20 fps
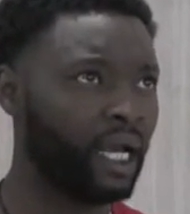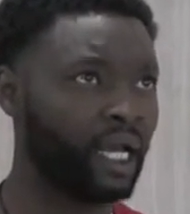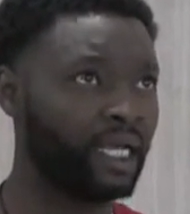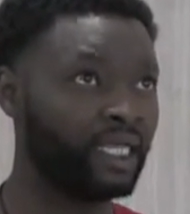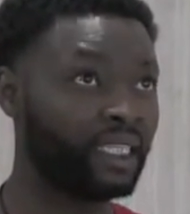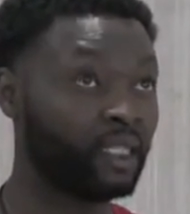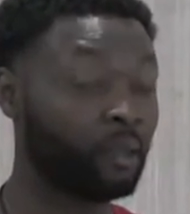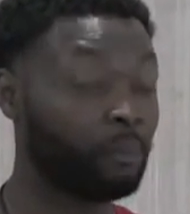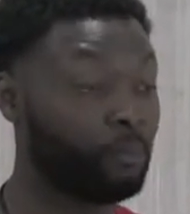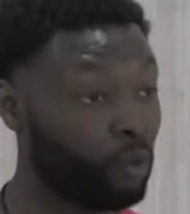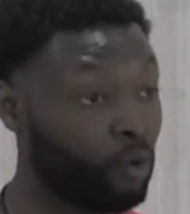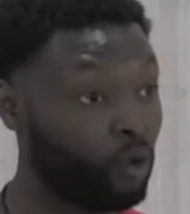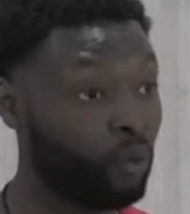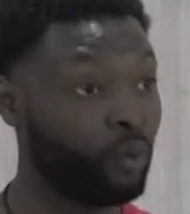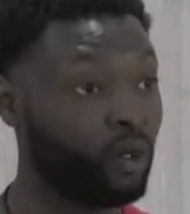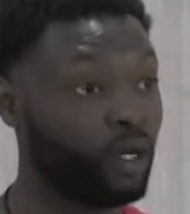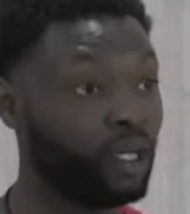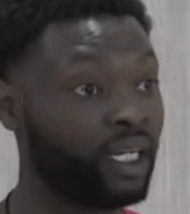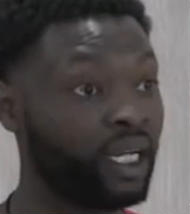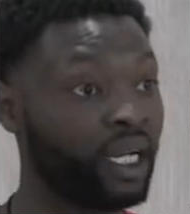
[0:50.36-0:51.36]
a
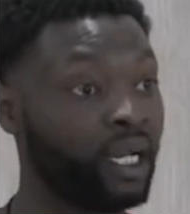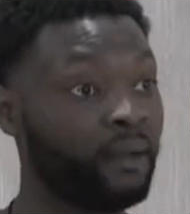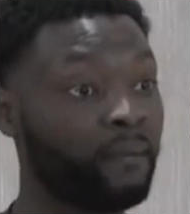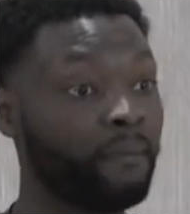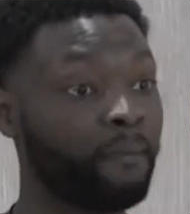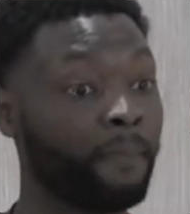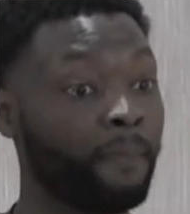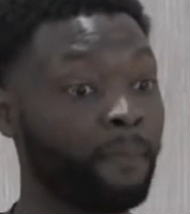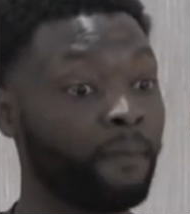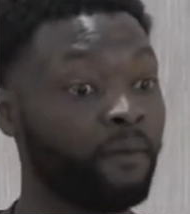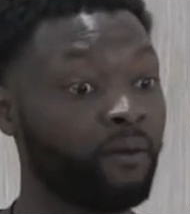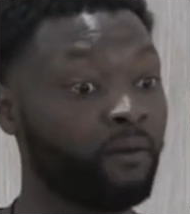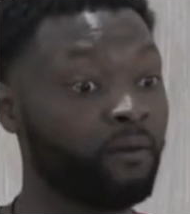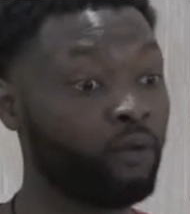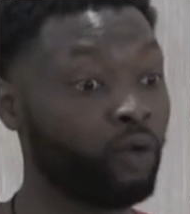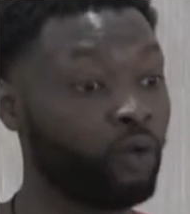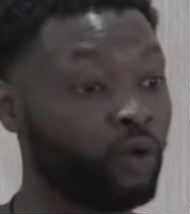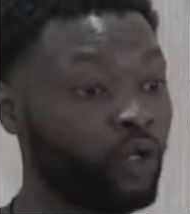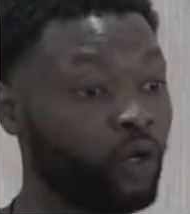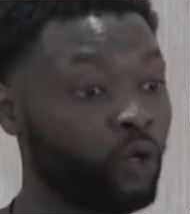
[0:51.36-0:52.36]
support worker
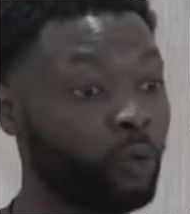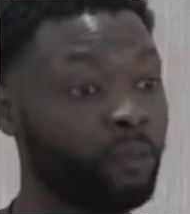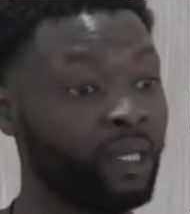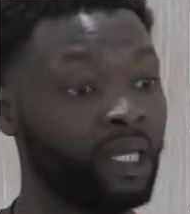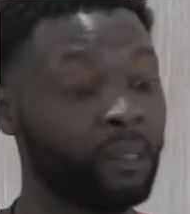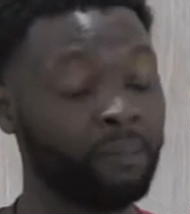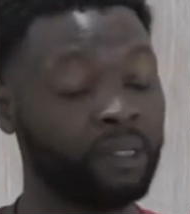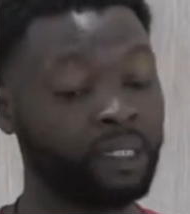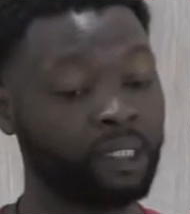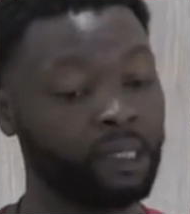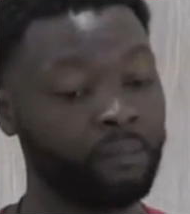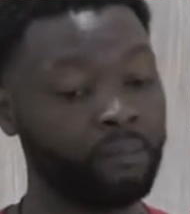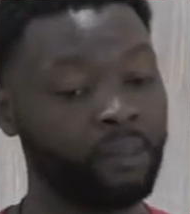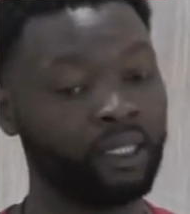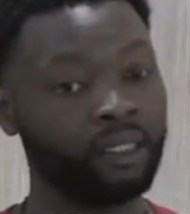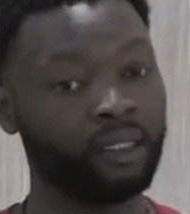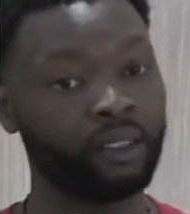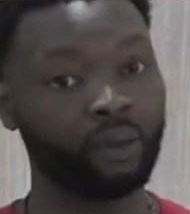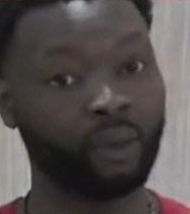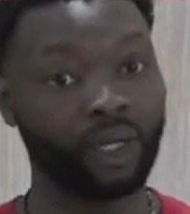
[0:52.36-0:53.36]
for young people in a
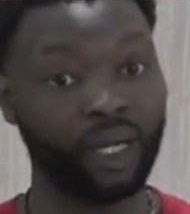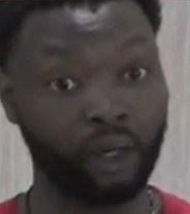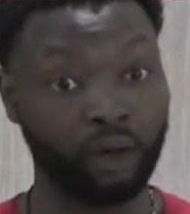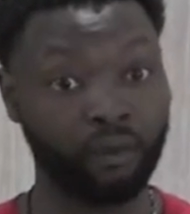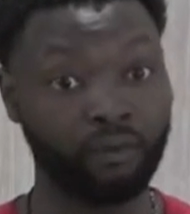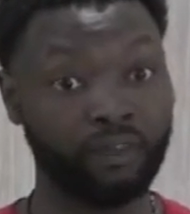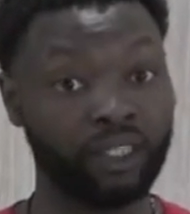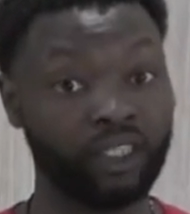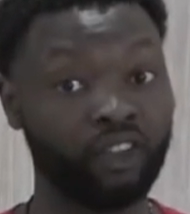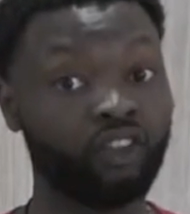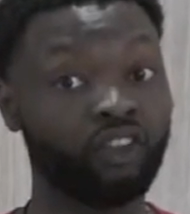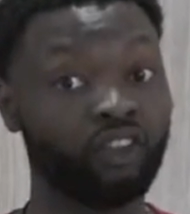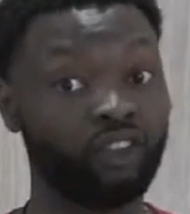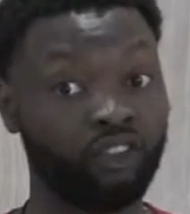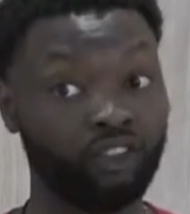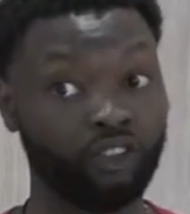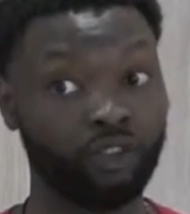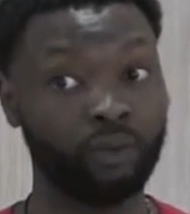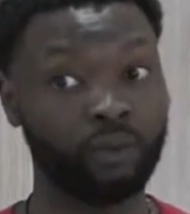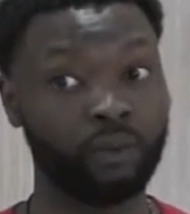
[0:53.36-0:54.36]
mental health
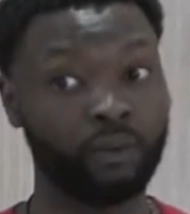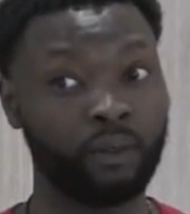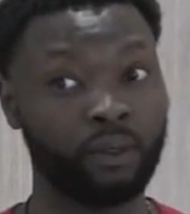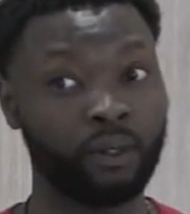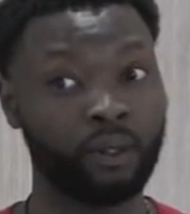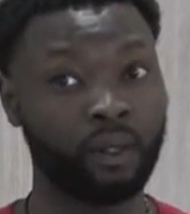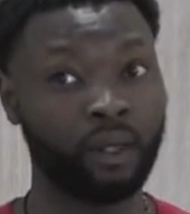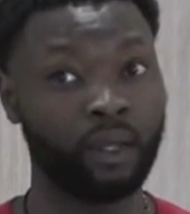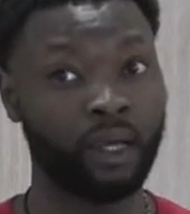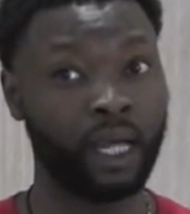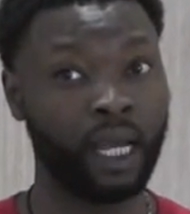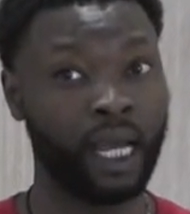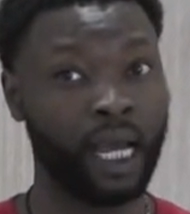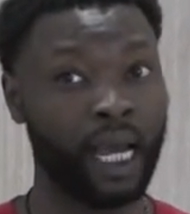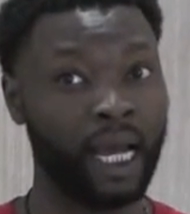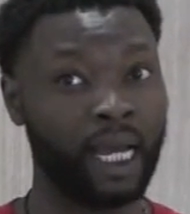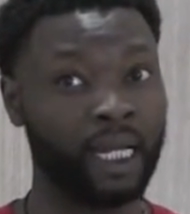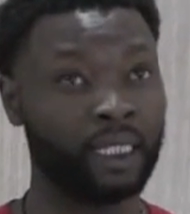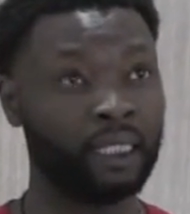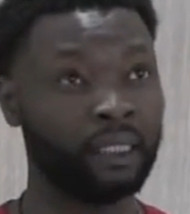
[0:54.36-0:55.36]
institute
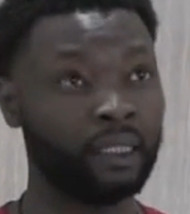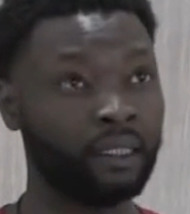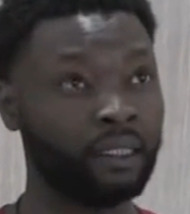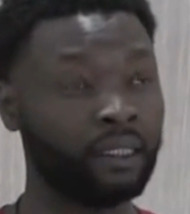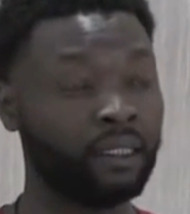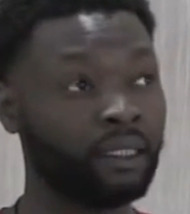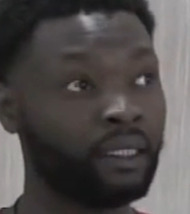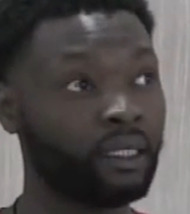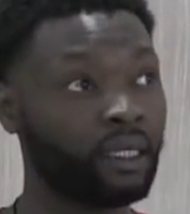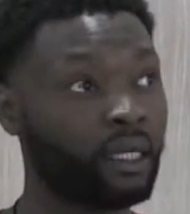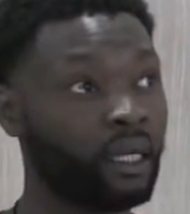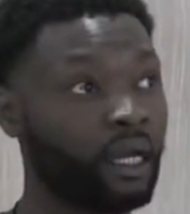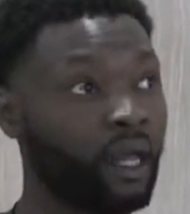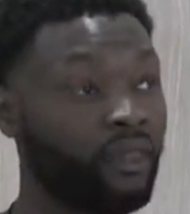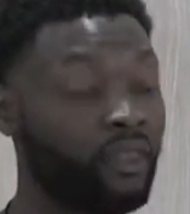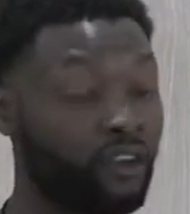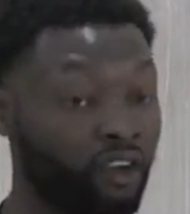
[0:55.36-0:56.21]
and a